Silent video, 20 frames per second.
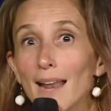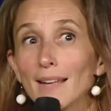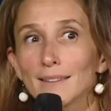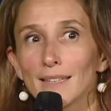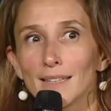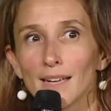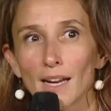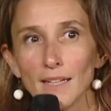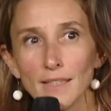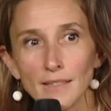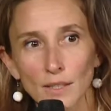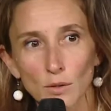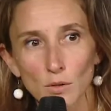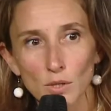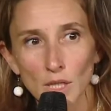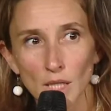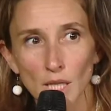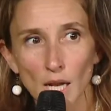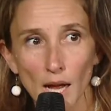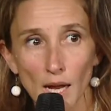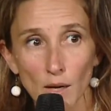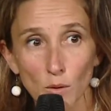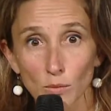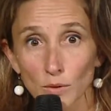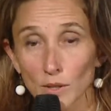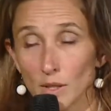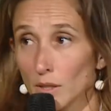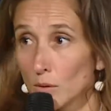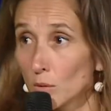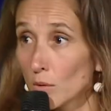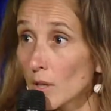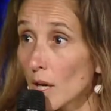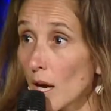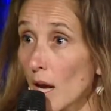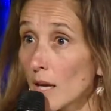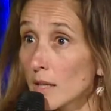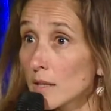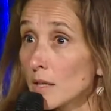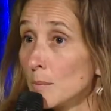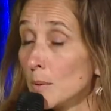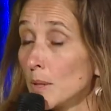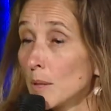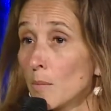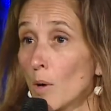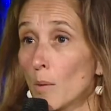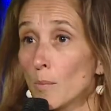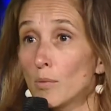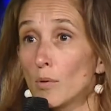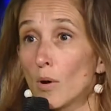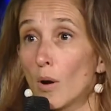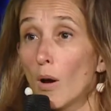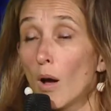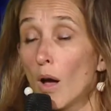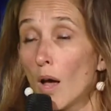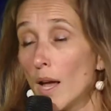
the main customer's